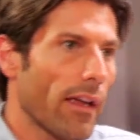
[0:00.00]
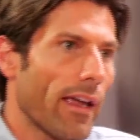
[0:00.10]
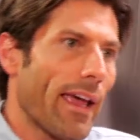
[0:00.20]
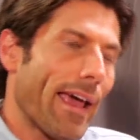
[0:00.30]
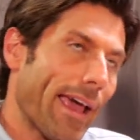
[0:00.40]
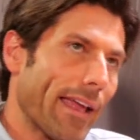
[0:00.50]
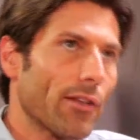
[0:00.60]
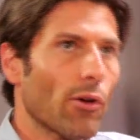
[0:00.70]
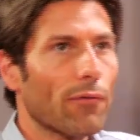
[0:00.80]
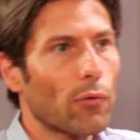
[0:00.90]
and you
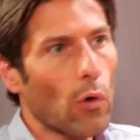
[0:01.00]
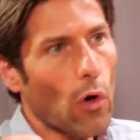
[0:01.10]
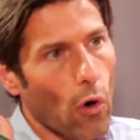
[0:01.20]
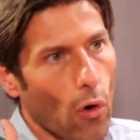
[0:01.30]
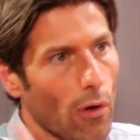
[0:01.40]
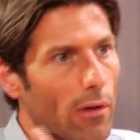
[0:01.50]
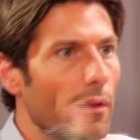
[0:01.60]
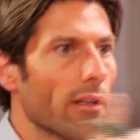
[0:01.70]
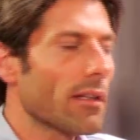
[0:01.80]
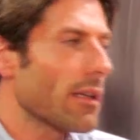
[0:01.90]
have to call
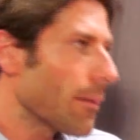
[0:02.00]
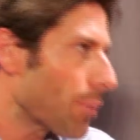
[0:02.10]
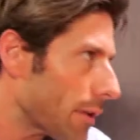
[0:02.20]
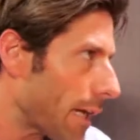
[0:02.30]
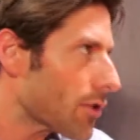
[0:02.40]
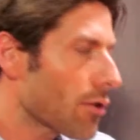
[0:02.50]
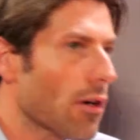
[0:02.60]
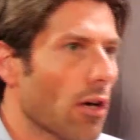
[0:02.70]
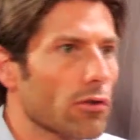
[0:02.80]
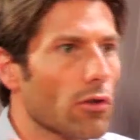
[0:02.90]
in the production
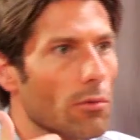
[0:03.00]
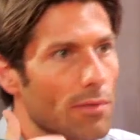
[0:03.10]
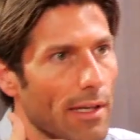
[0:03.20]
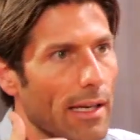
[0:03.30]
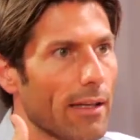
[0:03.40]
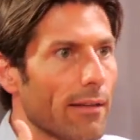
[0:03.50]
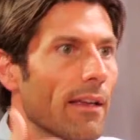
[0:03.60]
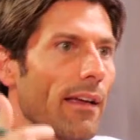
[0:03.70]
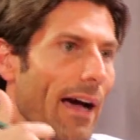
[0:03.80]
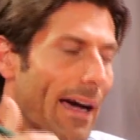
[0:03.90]
control room saying,
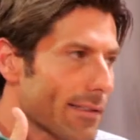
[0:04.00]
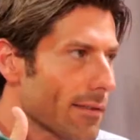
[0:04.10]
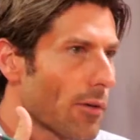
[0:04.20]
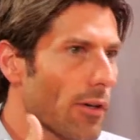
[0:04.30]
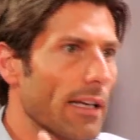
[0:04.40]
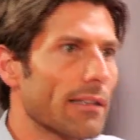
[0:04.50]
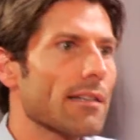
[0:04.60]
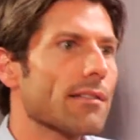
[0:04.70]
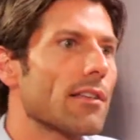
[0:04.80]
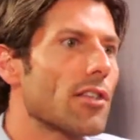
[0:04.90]
hi Simona, there's
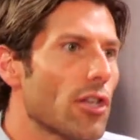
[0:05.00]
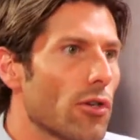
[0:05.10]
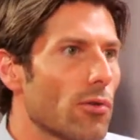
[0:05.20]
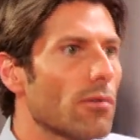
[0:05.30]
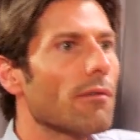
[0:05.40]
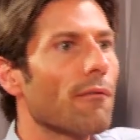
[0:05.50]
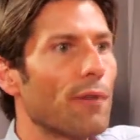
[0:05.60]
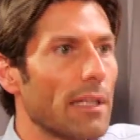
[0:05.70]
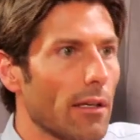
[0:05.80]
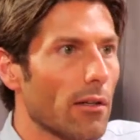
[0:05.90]
a new
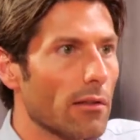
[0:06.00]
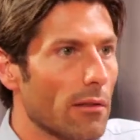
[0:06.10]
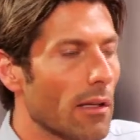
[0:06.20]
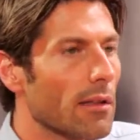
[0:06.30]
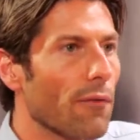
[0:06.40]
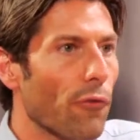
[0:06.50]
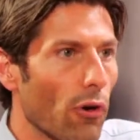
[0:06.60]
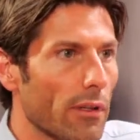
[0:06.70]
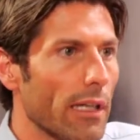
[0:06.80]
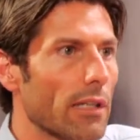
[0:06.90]
video in the
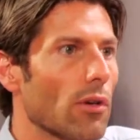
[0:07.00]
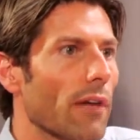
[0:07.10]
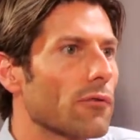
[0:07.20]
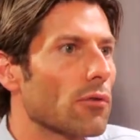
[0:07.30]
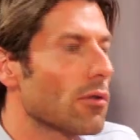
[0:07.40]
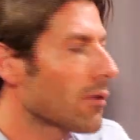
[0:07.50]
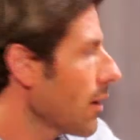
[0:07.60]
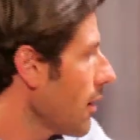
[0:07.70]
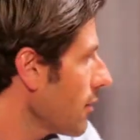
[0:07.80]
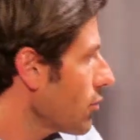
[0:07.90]
folder, you have to
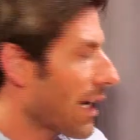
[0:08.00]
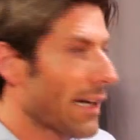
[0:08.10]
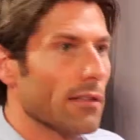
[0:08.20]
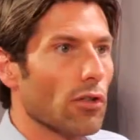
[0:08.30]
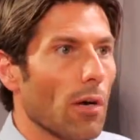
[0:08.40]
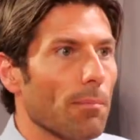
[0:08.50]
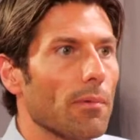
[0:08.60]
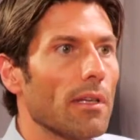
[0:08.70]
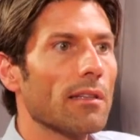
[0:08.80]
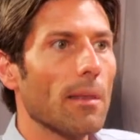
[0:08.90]
drag and drop
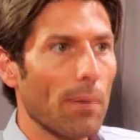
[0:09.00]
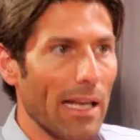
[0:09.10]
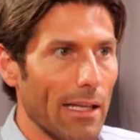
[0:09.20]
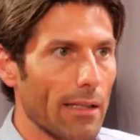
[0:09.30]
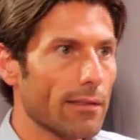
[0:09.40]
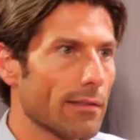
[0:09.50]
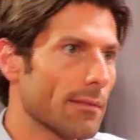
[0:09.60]
in the playlist.